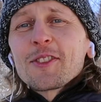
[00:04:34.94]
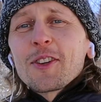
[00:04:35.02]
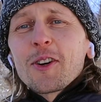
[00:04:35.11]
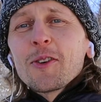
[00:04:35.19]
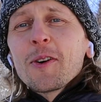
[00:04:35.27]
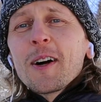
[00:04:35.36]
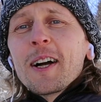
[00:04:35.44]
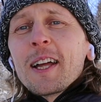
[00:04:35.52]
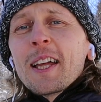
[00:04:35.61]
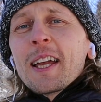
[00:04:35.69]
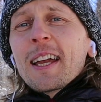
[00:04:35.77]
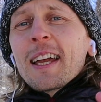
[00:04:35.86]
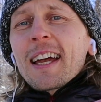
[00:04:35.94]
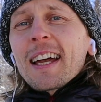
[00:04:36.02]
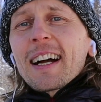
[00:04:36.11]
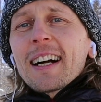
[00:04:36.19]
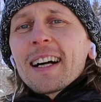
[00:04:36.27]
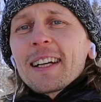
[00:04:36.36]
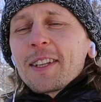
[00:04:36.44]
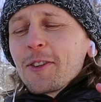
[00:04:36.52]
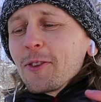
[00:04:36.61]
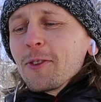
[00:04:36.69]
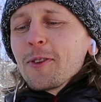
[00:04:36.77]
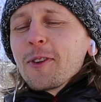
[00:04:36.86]
so
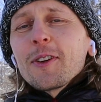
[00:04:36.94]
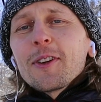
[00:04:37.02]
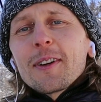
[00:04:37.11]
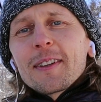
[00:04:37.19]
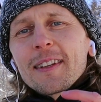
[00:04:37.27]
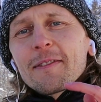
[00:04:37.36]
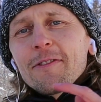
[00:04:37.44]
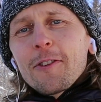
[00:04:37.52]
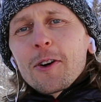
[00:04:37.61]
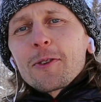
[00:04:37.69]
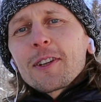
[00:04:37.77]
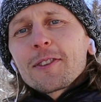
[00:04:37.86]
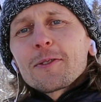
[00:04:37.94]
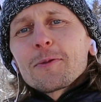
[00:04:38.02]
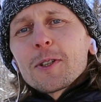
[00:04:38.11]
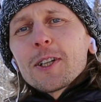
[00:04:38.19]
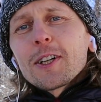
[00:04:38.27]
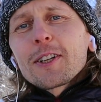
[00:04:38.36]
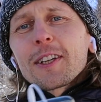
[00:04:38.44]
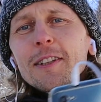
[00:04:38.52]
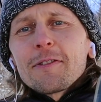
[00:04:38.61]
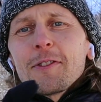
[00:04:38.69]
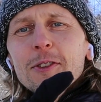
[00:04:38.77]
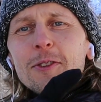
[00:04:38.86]
the phone doesn't work
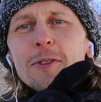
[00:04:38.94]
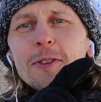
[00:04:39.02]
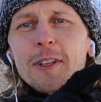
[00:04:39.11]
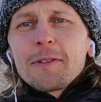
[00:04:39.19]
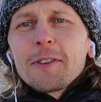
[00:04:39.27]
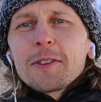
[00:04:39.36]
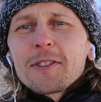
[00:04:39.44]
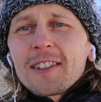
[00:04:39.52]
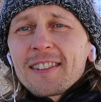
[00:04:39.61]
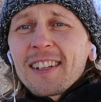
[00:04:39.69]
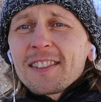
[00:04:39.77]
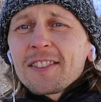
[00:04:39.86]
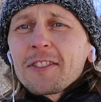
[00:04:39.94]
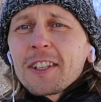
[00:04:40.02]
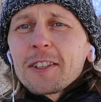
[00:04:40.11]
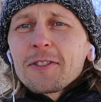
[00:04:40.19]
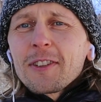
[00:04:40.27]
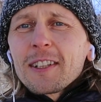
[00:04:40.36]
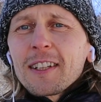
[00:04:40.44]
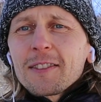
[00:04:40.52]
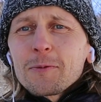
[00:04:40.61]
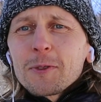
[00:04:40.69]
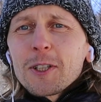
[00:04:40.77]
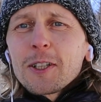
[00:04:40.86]
if the touchscreen usually
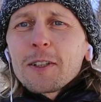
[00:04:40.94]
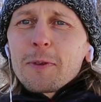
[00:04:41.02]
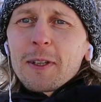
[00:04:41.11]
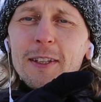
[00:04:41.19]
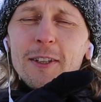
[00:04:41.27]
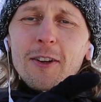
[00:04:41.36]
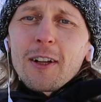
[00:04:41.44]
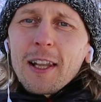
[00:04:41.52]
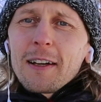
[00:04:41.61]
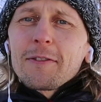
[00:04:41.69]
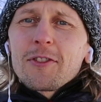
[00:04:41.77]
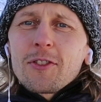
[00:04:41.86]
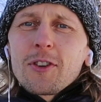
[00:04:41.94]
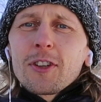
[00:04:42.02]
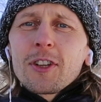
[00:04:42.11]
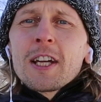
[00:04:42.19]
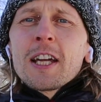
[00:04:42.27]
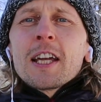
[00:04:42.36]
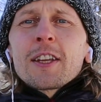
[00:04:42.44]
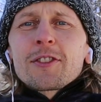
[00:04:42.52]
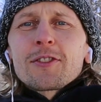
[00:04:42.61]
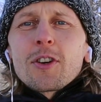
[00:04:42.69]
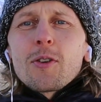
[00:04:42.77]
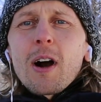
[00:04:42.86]
doesn't work with your gloves on.
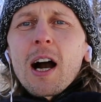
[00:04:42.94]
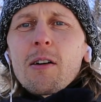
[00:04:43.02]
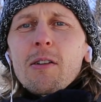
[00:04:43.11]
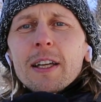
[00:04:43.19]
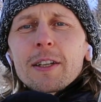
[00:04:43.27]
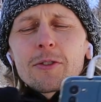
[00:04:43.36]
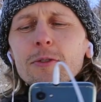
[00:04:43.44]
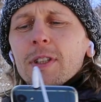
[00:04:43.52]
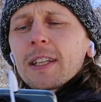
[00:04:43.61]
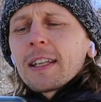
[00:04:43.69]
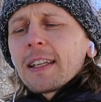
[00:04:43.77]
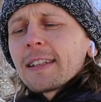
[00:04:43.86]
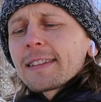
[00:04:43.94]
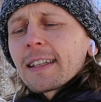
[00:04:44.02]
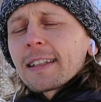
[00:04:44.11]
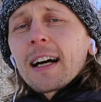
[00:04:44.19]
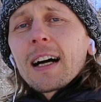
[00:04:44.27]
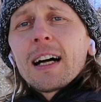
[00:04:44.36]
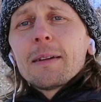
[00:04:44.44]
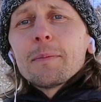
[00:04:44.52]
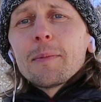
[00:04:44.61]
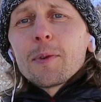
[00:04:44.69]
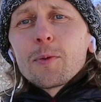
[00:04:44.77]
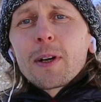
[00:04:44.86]
So how I do it is that
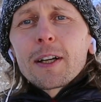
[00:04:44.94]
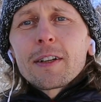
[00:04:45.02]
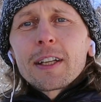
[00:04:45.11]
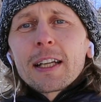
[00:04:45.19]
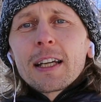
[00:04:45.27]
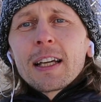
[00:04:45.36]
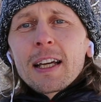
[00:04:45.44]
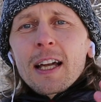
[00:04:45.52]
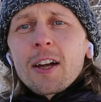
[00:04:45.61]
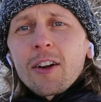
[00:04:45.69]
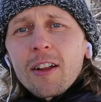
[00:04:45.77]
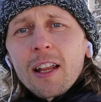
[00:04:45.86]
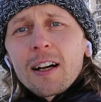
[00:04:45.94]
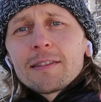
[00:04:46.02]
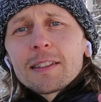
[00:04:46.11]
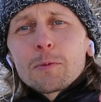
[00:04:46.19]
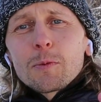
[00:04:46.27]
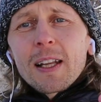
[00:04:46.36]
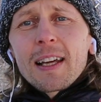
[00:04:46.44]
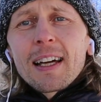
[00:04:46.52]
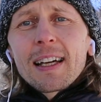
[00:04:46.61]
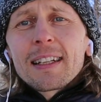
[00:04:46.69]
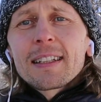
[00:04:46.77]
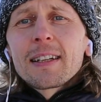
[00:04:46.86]
I'm wearing a glove in one
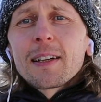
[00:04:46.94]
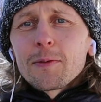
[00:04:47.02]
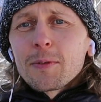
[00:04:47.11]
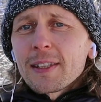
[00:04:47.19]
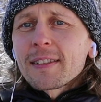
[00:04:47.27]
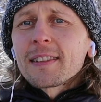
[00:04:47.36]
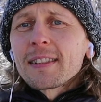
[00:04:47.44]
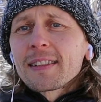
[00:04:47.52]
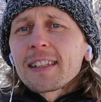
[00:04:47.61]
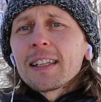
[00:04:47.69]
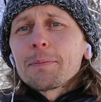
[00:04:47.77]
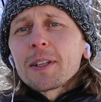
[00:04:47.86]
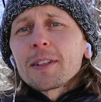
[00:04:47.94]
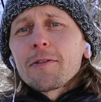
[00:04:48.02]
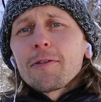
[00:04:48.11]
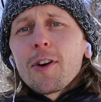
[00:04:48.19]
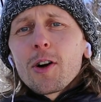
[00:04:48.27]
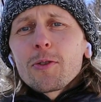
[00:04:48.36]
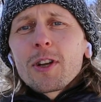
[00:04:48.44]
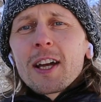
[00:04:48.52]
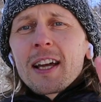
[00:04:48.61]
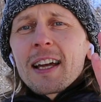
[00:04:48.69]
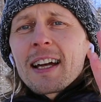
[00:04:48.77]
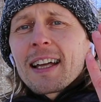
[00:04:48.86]
hand, which is keeping the phone,
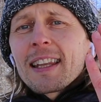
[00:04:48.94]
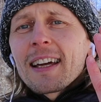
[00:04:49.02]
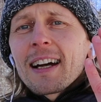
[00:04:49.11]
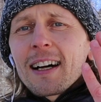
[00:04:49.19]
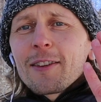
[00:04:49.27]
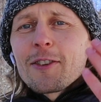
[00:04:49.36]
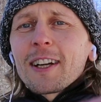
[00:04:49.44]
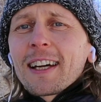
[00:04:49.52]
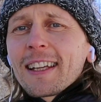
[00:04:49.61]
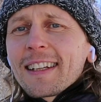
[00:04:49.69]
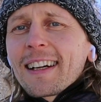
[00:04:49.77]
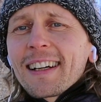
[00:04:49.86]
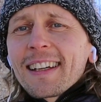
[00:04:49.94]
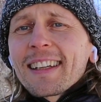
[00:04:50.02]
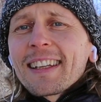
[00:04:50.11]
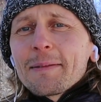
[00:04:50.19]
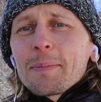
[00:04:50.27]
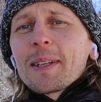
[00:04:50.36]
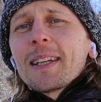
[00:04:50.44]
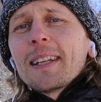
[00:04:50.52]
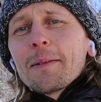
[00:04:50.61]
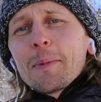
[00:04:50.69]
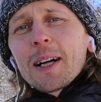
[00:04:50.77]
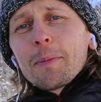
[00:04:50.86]
and the other hand I keep
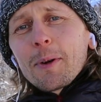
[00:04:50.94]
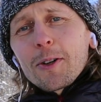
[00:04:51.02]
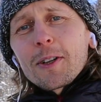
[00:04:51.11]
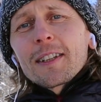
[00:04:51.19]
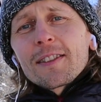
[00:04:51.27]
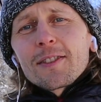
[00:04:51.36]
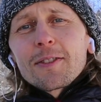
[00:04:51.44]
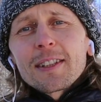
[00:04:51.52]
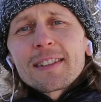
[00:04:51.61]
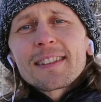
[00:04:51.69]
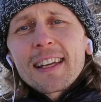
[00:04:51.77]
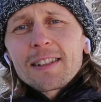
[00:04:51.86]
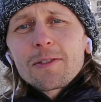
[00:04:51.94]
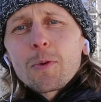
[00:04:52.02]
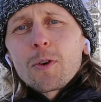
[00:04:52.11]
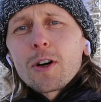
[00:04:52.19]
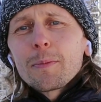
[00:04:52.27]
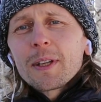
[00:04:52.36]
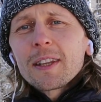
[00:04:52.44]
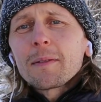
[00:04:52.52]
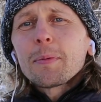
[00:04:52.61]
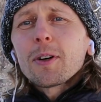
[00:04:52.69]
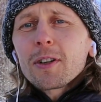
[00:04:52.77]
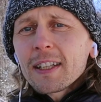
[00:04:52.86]
in my pocket, so it stays warm in the
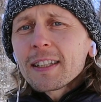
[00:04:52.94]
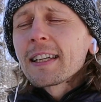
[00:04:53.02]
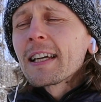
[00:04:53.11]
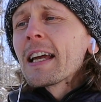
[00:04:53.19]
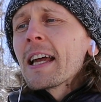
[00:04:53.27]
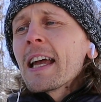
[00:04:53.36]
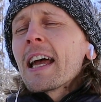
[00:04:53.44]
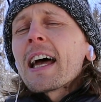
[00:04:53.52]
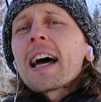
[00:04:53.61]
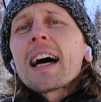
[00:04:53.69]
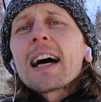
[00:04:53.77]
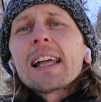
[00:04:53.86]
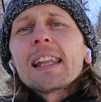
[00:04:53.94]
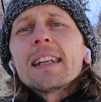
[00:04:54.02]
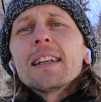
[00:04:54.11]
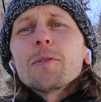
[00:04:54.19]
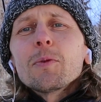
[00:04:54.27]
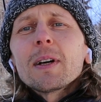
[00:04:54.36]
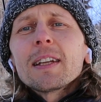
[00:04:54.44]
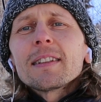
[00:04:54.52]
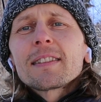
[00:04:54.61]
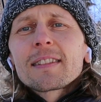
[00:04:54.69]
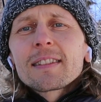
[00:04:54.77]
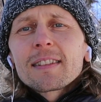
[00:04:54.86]
pocket. And
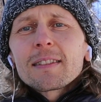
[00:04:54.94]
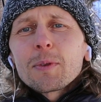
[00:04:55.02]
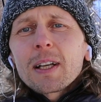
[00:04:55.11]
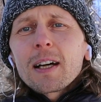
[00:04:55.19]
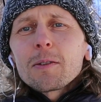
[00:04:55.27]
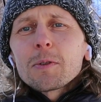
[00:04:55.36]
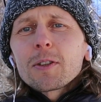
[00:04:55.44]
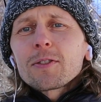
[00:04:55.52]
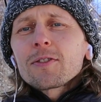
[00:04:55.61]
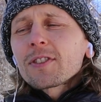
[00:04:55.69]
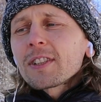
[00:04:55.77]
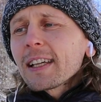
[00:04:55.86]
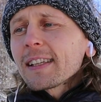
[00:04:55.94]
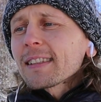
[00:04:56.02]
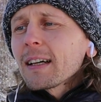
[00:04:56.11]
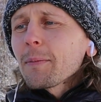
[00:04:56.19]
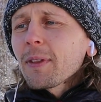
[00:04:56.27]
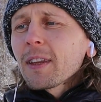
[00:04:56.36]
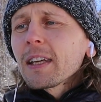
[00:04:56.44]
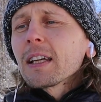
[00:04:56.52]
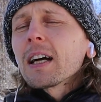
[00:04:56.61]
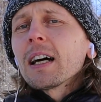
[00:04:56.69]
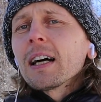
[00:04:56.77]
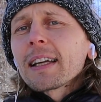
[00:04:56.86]
when I want to say
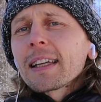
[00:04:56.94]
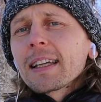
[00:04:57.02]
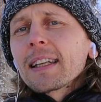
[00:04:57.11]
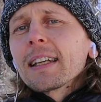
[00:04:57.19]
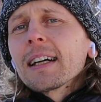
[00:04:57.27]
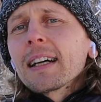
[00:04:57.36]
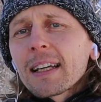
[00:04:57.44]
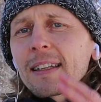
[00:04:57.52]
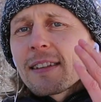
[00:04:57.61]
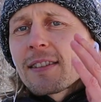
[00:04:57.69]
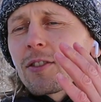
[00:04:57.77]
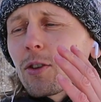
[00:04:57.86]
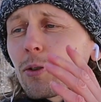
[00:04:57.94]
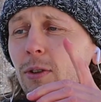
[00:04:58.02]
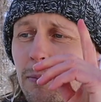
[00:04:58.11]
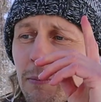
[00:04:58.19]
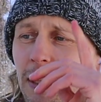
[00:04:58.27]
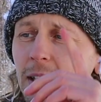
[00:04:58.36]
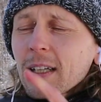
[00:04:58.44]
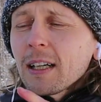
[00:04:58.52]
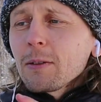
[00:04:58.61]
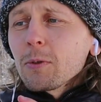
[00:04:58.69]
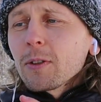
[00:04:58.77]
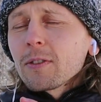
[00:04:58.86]
something, I can show them that
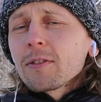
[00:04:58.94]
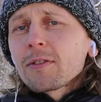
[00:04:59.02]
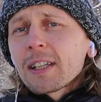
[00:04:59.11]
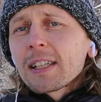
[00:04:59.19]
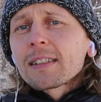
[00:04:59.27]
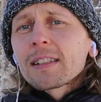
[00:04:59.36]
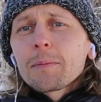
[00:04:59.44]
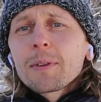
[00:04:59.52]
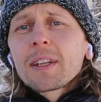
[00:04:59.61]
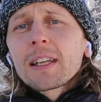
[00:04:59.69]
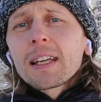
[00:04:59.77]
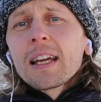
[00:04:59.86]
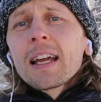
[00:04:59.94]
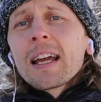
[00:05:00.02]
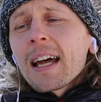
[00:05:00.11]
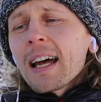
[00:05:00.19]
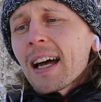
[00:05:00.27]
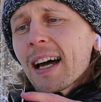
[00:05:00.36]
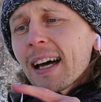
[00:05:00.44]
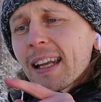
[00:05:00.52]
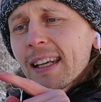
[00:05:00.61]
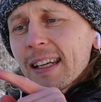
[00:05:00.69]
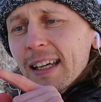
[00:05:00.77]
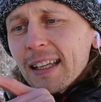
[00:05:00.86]
I want to say something,
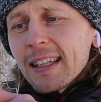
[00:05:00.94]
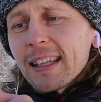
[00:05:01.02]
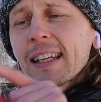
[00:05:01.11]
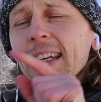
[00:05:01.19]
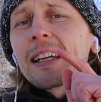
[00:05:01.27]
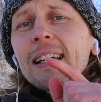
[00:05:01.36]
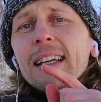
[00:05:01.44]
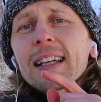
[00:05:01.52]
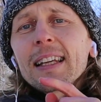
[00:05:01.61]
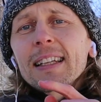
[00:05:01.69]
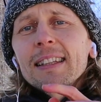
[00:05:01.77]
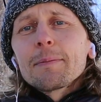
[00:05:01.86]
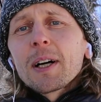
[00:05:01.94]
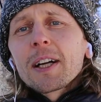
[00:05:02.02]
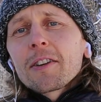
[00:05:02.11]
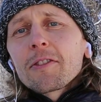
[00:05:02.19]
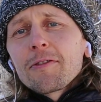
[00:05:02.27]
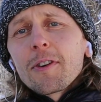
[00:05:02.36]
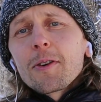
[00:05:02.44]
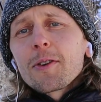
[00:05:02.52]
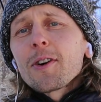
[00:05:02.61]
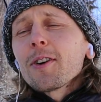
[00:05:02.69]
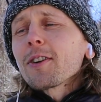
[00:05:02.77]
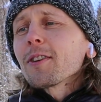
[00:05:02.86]
and then click the microphone
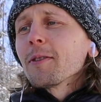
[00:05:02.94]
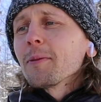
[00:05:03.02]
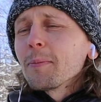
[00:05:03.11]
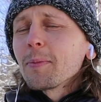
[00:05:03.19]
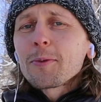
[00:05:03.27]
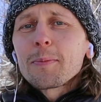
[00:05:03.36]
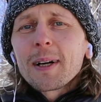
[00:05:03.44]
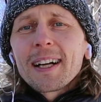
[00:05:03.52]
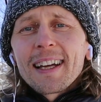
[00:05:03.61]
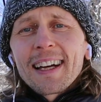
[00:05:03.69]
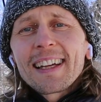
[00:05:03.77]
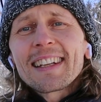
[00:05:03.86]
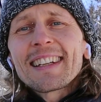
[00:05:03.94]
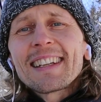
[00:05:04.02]
on, put my hand